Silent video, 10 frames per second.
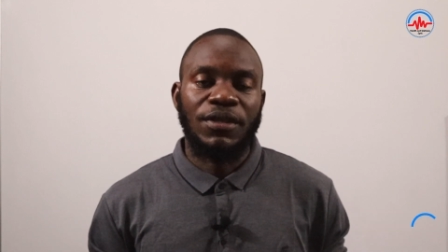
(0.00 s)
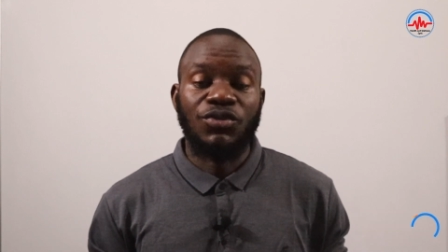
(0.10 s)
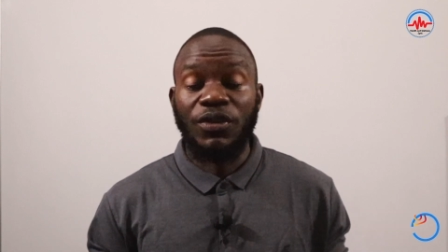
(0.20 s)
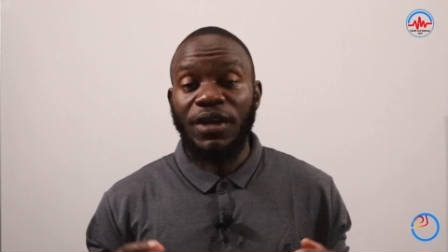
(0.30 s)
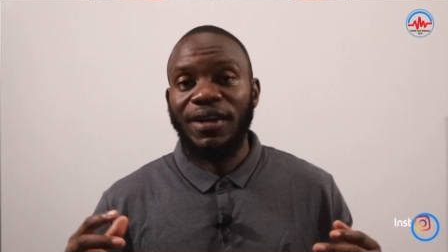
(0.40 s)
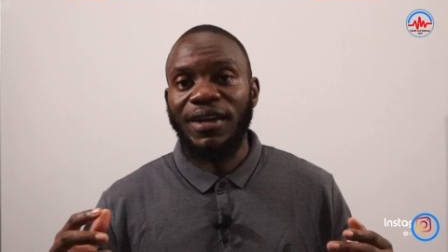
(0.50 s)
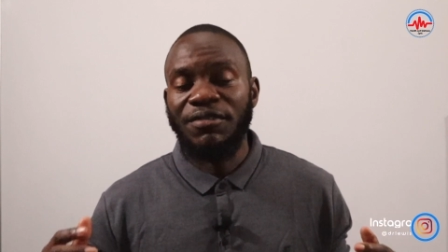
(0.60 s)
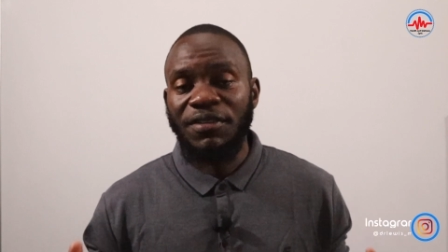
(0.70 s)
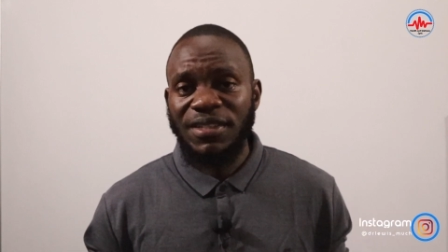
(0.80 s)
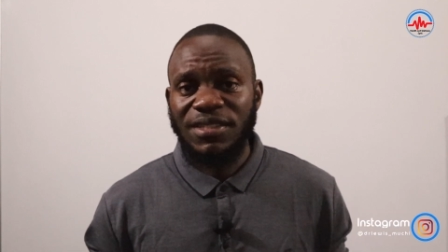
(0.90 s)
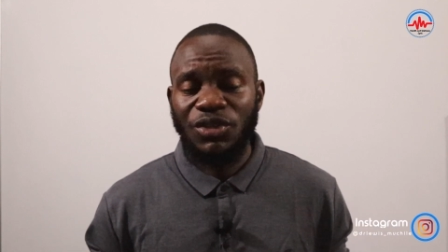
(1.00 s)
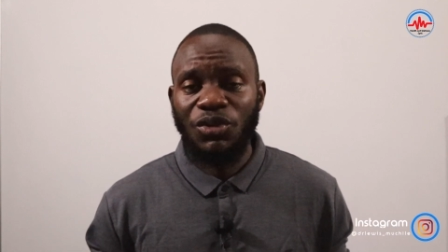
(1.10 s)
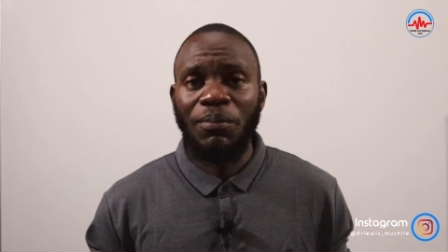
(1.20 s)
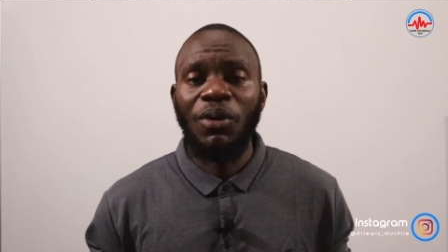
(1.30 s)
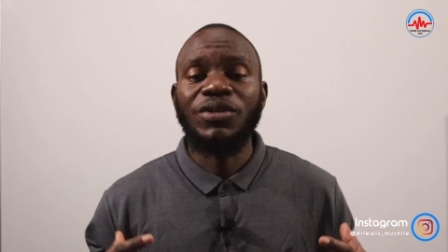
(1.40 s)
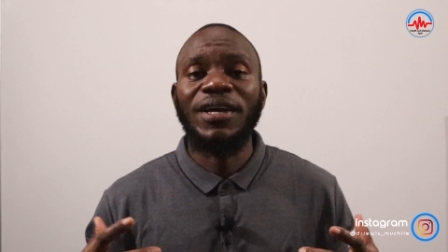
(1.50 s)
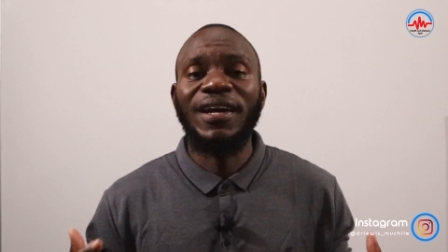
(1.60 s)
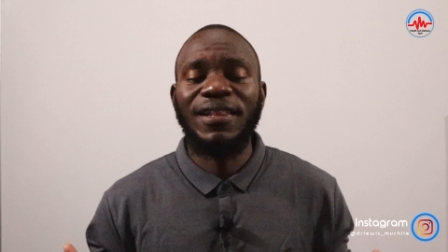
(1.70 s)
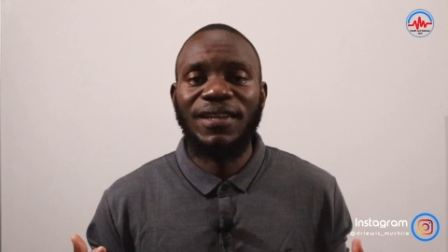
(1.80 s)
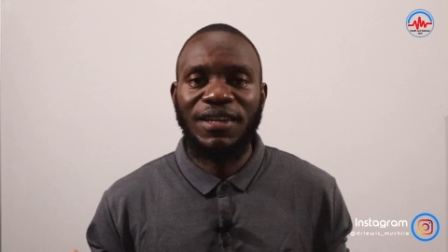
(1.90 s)
So they are advising you about
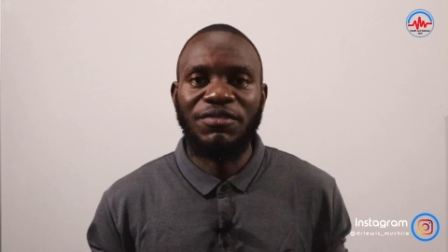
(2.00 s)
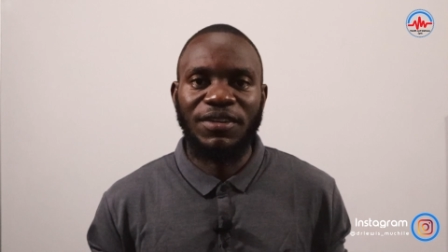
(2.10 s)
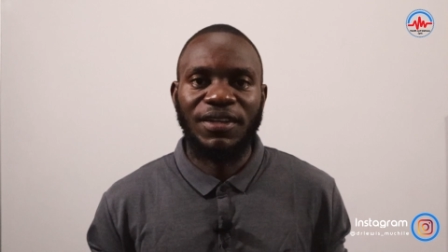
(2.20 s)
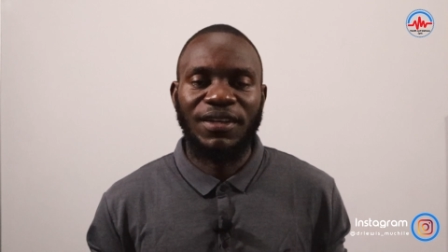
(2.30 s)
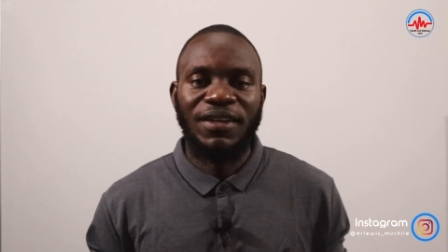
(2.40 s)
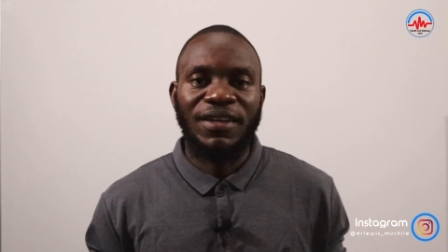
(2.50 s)
healthy living.